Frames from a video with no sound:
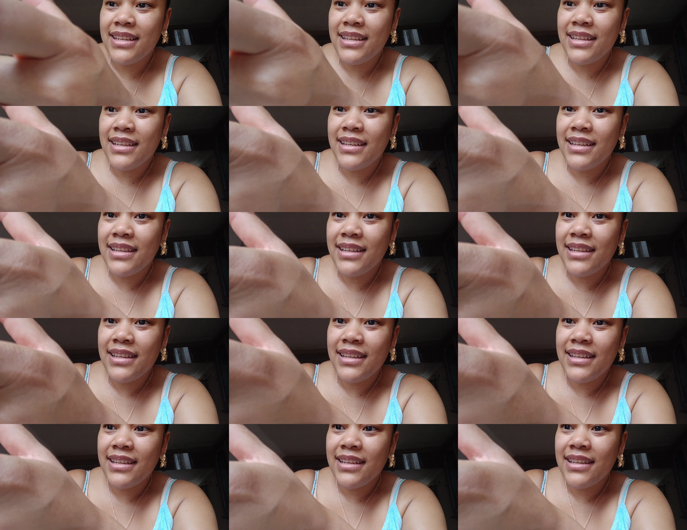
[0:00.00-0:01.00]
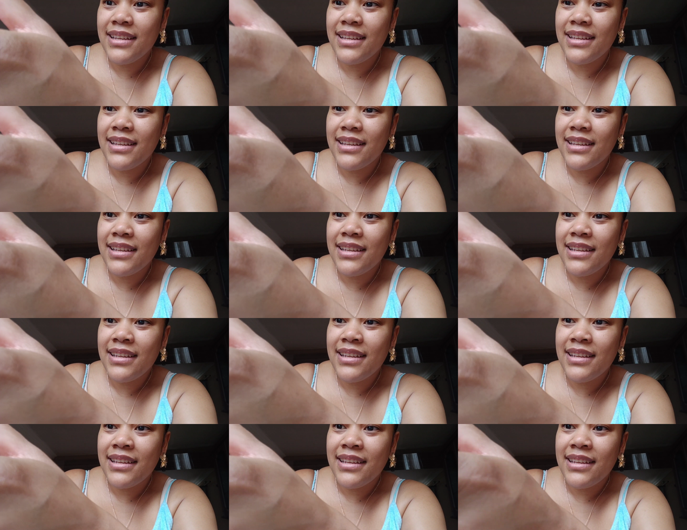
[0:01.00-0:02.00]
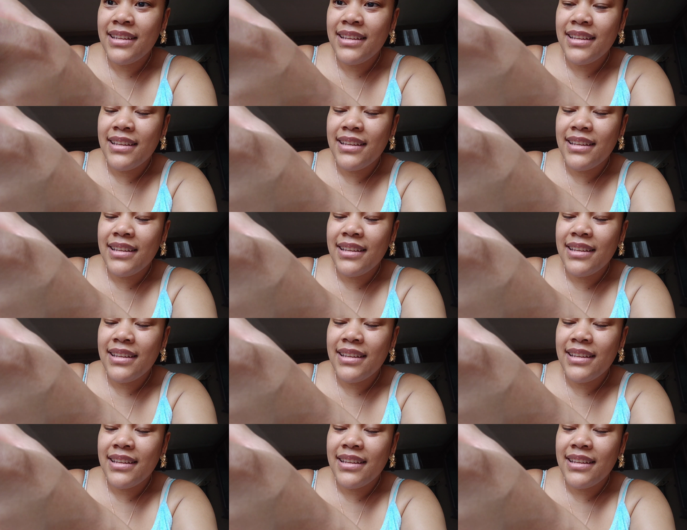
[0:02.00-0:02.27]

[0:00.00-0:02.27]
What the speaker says: Nobody speaks.